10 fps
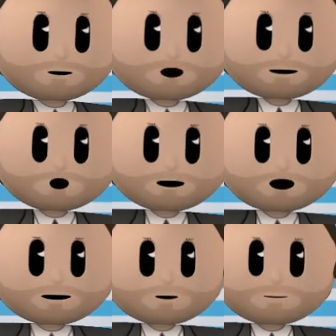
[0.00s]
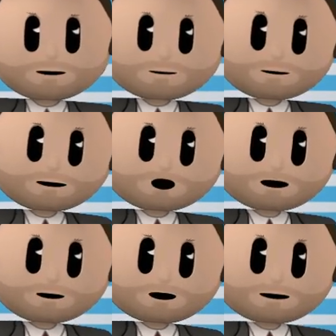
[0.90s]
or you go by theirs to sit
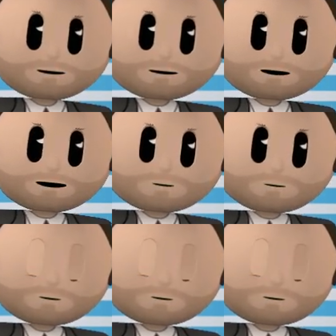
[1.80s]
down and visit.